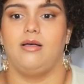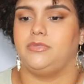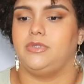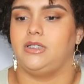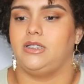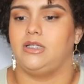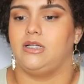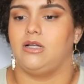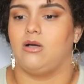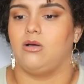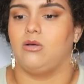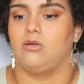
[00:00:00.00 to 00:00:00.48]

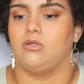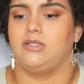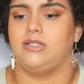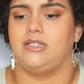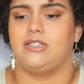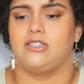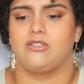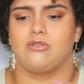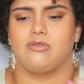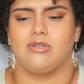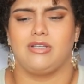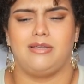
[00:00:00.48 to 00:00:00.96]
You know,
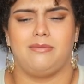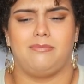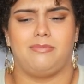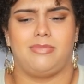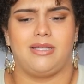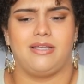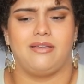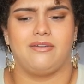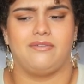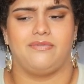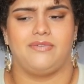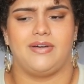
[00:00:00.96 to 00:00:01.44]
these three
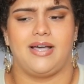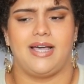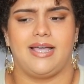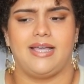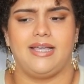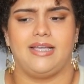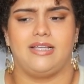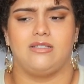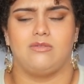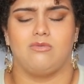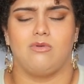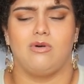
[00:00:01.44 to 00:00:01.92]
big
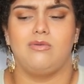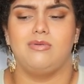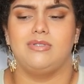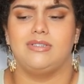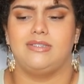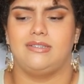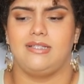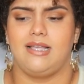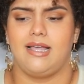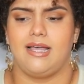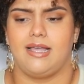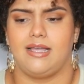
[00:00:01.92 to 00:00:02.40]
fights. What was
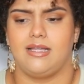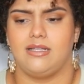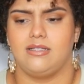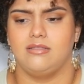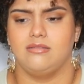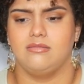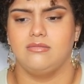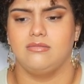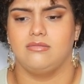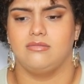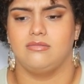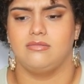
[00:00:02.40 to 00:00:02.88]
said?
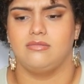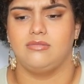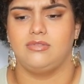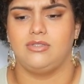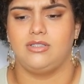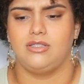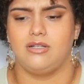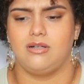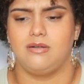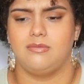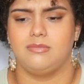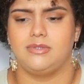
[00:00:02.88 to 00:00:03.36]

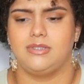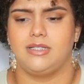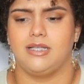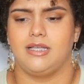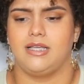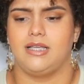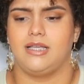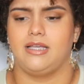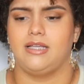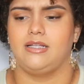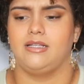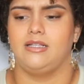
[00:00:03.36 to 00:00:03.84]
You know what I'm
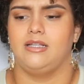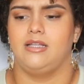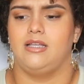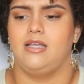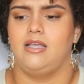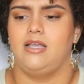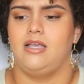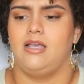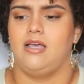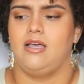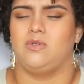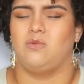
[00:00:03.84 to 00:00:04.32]
saying?
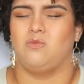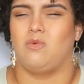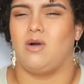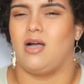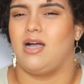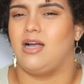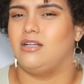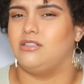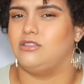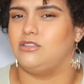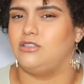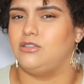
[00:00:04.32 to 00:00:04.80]
Why
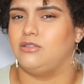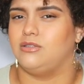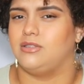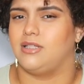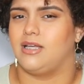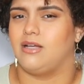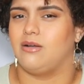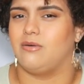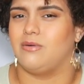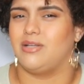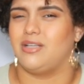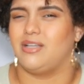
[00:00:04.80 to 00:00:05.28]
aren't you
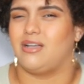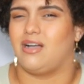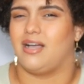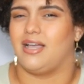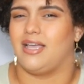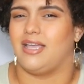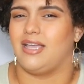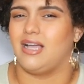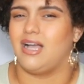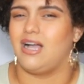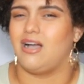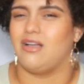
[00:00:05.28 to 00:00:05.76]
there when y'all
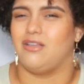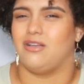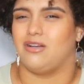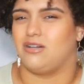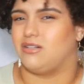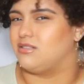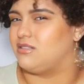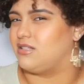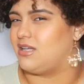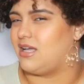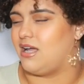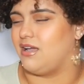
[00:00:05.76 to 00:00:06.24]
hang out? Yo,
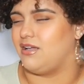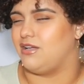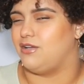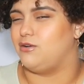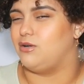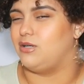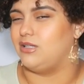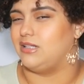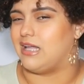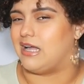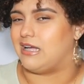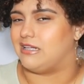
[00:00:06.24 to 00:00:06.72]
are you
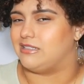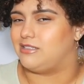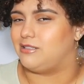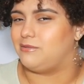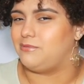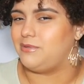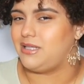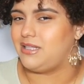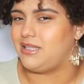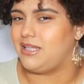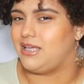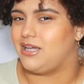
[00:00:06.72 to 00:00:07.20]
allowed to
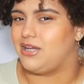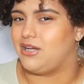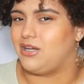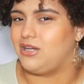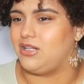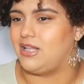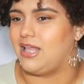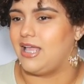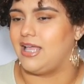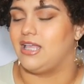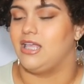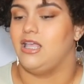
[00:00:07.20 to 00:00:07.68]
be there?
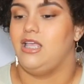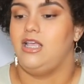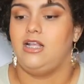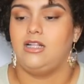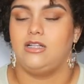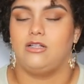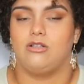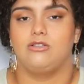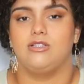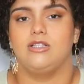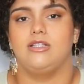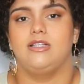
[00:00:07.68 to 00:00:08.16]
Like
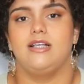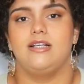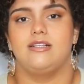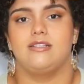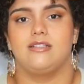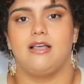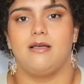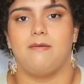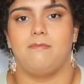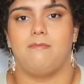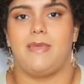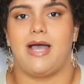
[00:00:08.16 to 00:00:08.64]
those are things
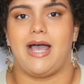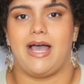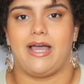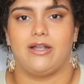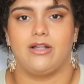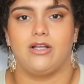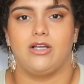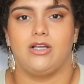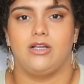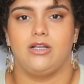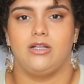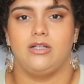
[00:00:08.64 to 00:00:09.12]
that
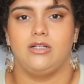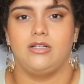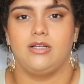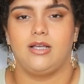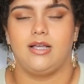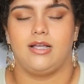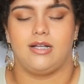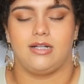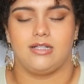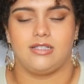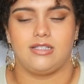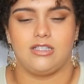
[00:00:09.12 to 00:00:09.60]
matter
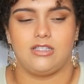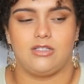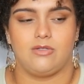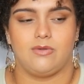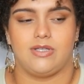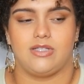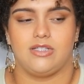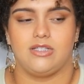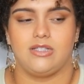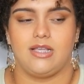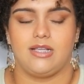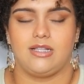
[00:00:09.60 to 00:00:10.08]
in a
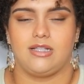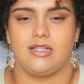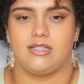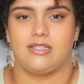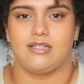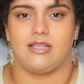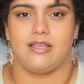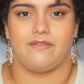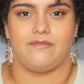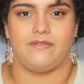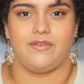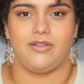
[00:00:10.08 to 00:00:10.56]
situation like this.
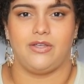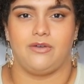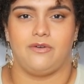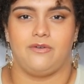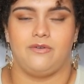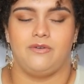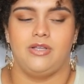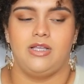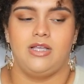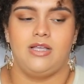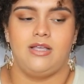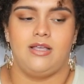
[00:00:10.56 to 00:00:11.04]
I feel.